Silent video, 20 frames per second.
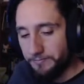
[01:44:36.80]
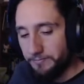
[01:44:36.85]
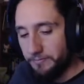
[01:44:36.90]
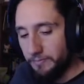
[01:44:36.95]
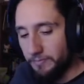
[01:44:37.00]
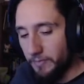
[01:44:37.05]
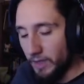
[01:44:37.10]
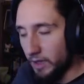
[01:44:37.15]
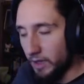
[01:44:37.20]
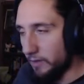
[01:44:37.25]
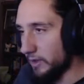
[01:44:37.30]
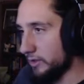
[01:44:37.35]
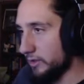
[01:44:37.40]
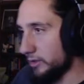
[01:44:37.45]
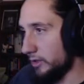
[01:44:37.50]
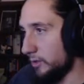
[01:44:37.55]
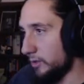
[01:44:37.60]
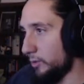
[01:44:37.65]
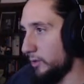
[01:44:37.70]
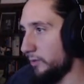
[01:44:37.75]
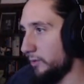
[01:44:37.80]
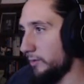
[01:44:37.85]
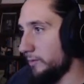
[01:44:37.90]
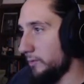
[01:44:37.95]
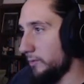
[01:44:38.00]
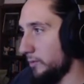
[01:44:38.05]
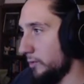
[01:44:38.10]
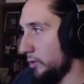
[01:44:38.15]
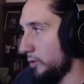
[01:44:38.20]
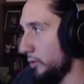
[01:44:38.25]
eventually we'll
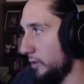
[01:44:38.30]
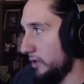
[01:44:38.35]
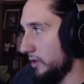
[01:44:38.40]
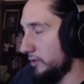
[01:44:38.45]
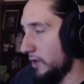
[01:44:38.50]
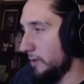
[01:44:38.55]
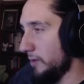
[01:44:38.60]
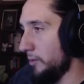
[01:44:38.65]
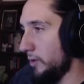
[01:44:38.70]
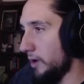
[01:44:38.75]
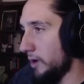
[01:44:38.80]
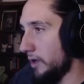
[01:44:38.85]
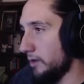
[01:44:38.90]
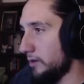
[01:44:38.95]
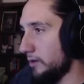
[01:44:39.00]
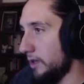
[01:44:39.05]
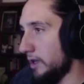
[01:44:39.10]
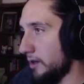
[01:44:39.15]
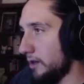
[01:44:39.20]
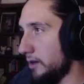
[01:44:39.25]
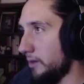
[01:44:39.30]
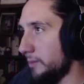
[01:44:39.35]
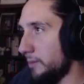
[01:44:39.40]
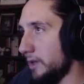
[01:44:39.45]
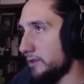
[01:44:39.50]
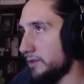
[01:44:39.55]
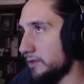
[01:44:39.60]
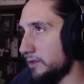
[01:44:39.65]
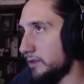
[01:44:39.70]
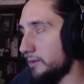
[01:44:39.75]
reach that point, and it'll
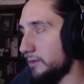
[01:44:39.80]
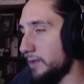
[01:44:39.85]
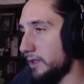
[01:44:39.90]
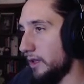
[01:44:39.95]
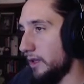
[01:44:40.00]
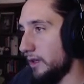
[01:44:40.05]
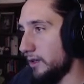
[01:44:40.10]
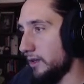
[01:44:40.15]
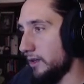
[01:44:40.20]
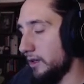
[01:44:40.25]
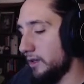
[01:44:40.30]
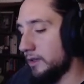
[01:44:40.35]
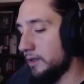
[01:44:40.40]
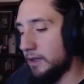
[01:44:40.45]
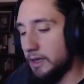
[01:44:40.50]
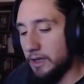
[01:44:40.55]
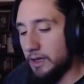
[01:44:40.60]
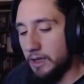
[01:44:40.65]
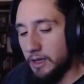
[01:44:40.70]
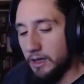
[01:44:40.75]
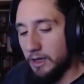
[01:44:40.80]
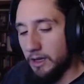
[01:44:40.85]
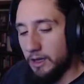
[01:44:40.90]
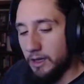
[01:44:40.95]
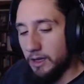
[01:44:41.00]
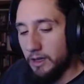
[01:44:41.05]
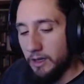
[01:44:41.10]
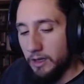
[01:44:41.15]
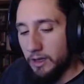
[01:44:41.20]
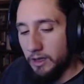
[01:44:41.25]
basically be like a,
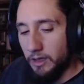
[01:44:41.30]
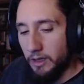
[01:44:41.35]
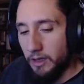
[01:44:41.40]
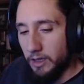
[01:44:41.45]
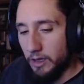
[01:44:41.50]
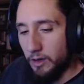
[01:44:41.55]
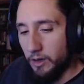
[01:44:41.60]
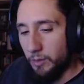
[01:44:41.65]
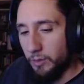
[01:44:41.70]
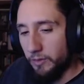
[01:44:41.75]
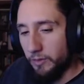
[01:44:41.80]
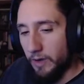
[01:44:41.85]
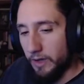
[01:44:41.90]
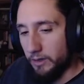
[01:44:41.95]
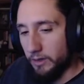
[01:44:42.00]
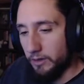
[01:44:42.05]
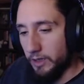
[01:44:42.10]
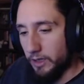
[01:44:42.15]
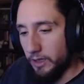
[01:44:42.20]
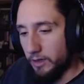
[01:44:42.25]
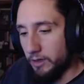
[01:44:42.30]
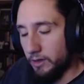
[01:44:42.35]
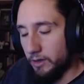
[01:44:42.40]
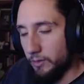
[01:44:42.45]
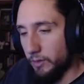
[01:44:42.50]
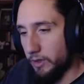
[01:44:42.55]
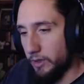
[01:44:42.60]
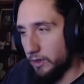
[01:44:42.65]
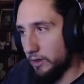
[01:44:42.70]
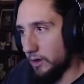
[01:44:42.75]
you know, I'll provide a link where
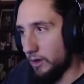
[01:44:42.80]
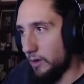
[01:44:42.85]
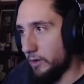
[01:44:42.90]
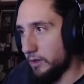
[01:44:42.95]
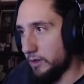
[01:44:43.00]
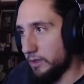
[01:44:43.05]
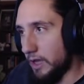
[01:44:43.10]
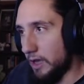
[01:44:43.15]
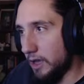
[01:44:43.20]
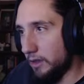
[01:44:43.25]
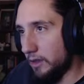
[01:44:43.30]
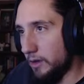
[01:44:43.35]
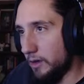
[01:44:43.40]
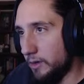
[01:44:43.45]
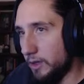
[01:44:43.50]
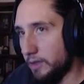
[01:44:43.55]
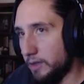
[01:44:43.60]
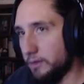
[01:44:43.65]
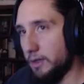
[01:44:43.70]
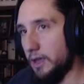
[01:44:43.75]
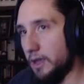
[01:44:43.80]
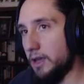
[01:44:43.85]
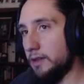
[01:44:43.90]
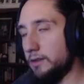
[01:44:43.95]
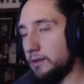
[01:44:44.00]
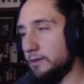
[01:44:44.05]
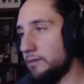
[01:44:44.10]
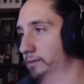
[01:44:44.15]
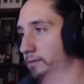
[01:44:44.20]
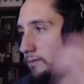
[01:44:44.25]
you can go and download it and
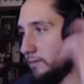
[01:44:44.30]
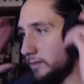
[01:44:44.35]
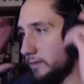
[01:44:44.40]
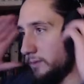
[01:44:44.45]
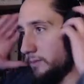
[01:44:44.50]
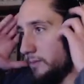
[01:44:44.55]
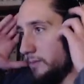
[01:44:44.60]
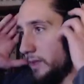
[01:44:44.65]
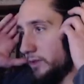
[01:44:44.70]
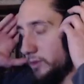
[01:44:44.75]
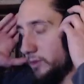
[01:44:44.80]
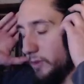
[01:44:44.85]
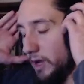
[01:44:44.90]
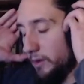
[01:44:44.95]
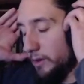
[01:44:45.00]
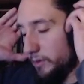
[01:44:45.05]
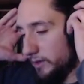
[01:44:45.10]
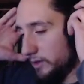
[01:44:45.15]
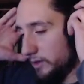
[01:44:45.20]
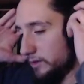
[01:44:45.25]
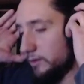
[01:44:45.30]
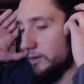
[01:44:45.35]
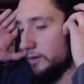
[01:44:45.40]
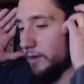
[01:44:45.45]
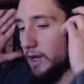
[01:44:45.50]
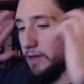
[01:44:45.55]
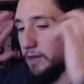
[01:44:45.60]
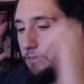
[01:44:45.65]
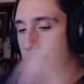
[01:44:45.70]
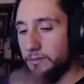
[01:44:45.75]
mess around with it,
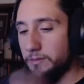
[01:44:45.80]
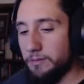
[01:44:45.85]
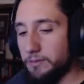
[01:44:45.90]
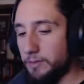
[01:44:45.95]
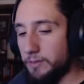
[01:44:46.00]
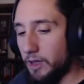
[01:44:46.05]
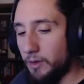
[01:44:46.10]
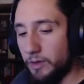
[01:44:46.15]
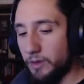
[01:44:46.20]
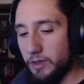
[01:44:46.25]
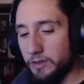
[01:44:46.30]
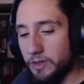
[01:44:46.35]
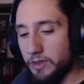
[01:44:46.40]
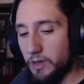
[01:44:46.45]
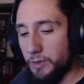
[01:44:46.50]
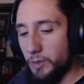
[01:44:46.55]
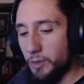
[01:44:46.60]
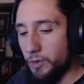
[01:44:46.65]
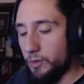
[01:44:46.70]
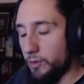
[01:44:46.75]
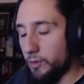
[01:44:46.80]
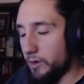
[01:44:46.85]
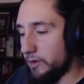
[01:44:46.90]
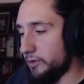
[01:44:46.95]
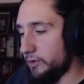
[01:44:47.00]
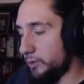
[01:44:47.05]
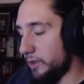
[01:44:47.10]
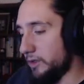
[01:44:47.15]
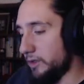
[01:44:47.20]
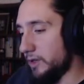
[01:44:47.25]
right? Play with it, tell me what works,
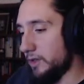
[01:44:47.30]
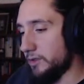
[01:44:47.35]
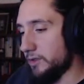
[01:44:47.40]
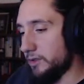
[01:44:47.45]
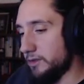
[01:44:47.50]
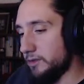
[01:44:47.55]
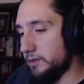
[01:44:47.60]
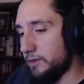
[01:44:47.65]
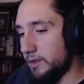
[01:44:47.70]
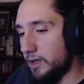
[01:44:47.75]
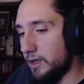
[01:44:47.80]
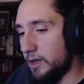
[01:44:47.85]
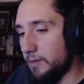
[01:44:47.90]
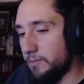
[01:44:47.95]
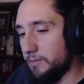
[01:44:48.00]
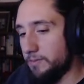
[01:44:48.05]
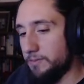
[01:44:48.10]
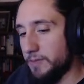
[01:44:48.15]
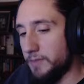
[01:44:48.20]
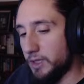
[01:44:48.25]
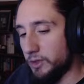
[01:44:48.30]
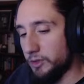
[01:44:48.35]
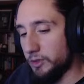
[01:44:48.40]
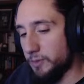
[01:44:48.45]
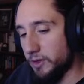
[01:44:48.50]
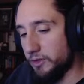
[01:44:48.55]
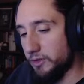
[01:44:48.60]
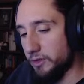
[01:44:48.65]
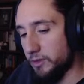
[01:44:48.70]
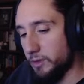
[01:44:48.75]
what doesn't. It'll
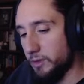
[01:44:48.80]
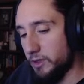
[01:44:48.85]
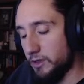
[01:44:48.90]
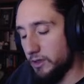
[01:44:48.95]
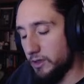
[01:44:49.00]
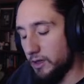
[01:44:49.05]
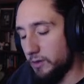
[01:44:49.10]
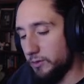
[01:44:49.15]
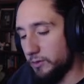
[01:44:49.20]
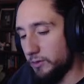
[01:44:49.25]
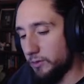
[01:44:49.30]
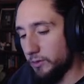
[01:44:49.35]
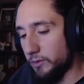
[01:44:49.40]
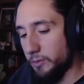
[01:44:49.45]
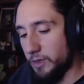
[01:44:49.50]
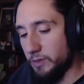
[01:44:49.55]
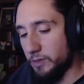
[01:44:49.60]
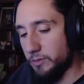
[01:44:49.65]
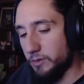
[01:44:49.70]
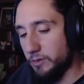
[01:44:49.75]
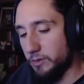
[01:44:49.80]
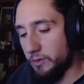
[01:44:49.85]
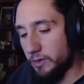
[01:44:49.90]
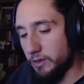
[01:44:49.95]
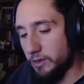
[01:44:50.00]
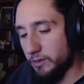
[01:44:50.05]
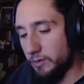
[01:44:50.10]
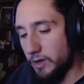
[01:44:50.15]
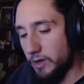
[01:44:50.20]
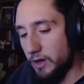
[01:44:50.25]
especially be helpful for people who
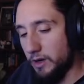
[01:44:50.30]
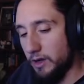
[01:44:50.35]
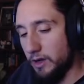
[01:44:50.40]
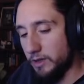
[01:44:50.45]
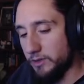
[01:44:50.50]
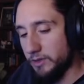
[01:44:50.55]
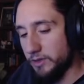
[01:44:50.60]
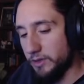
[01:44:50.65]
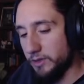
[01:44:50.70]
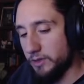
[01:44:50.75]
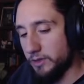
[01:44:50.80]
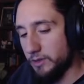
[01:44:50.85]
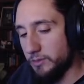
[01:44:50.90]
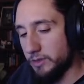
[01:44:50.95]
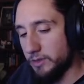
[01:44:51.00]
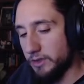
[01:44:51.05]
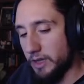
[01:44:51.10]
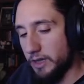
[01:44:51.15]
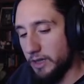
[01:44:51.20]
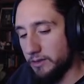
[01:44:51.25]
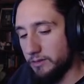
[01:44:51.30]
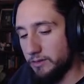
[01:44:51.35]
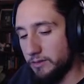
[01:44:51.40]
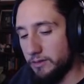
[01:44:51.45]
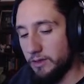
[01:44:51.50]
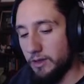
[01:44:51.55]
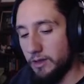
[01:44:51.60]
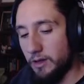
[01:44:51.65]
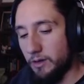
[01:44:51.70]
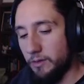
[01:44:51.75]
can run it on systems that,
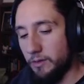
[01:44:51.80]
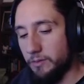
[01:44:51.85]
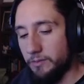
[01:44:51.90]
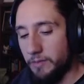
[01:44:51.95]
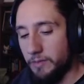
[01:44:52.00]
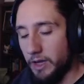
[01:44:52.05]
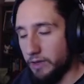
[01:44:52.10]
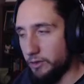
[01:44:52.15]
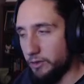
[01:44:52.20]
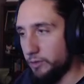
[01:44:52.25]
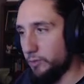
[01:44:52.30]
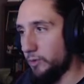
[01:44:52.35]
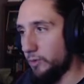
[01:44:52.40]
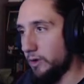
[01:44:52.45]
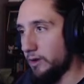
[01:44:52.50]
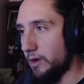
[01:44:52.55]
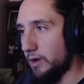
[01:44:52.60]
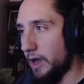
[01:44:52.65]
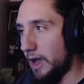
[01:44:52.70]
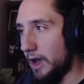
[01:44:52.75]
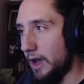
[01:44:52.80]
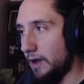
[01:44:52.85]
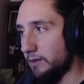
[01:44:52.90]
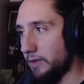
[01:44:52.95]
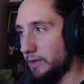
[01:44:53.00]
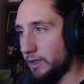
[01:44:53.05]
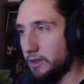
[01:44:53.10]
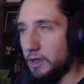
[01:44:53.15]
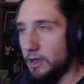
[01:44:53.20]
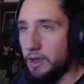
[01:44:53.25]
you know, I just wouldn't have,
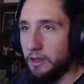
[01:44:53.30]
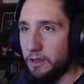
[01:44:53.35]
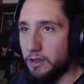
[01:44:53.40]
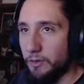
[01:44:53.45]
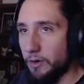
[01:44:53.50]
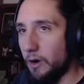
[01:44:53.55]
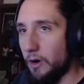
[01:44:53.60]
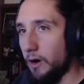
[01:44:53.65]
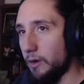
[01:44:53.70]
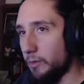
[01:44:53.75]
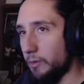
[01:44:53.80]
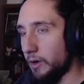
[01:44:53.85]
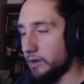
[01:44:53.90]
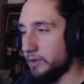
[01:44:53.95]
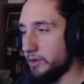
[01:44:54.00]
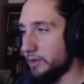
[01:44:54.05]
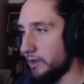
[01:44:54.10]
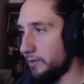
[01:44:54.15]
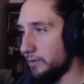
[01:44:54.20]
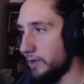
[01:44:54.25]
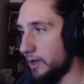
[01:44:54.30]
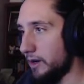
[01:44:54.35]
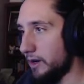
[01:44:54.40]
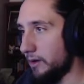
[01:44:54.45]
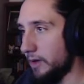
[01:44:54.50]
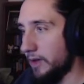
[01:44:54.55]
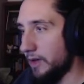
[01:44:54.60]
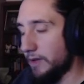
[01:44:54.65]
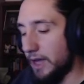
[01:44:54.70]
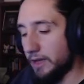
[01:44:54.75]
like different hardware and stuff that I don't
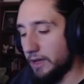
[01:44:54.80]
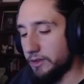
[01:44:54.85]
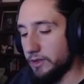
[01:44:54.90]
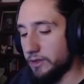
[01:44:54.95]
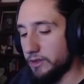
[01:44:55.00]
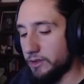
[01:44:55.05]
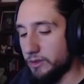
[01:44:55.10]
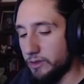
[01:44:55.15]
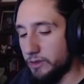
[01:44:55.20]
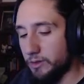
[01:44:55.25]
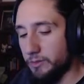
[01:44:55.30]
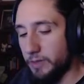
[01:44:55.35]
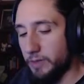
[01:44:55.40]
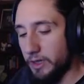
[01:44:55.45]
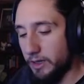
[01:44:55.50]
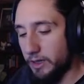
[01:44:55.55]
have access to, but